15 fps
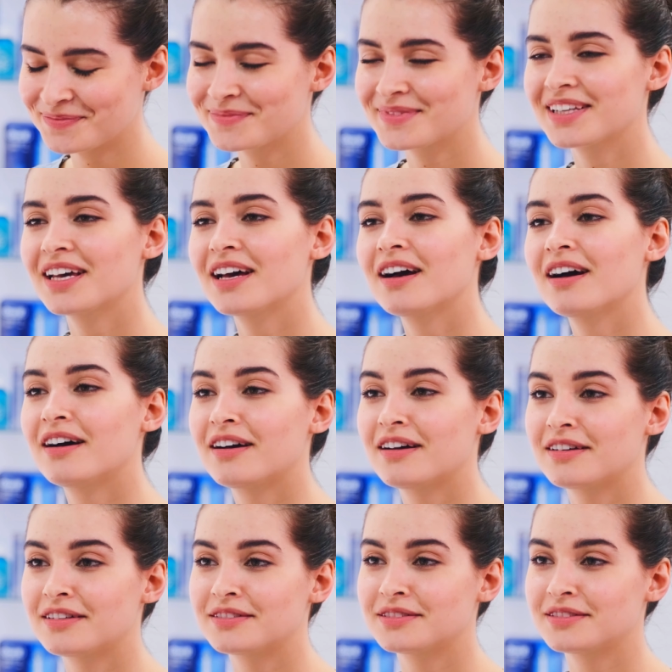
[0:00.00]

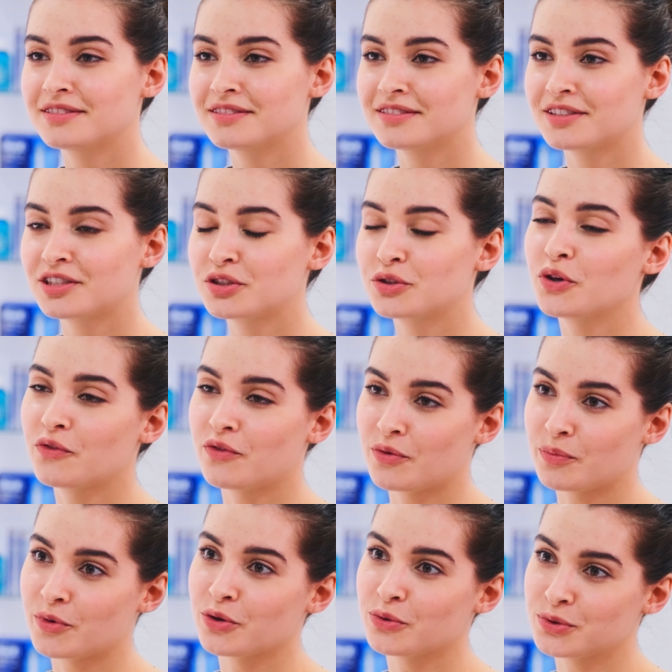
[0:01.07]
lifestyle, and
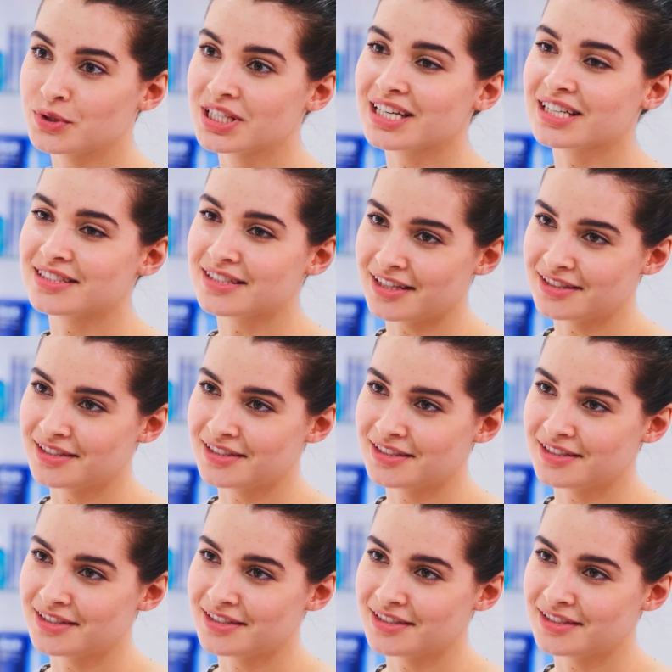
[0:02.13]
medical history,